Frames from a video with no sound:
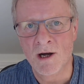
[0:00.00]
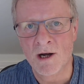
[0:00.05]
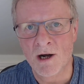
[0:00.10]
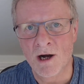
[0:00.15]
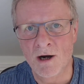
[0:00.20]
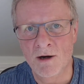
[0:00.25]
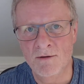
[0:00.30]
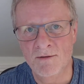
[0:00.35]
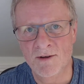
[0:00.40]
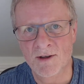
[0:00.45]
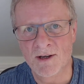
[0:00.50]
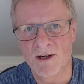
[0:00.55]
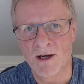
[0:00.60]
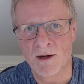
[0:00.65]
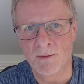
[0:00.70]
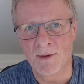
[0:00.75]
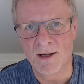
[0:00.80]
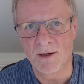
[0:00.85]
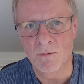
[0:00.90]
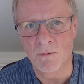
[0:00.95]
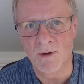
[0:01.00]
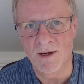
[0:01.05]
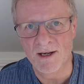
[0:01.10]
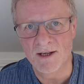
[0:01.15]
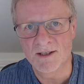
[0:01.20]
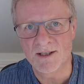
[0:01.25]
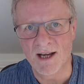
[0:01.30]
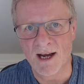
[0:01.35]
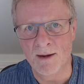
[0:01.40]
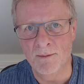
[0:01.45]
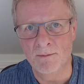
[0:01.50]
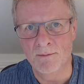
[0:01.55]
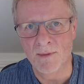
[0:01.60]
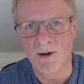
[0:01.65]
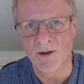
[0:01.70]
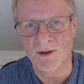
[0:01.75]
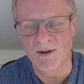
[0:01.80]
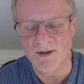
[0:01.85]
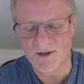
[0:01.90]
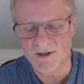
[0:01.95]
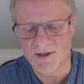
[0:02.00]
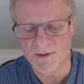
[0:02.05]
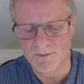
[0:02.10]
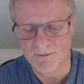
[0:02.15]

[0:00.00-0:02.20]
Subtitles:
over the coming weeks and months.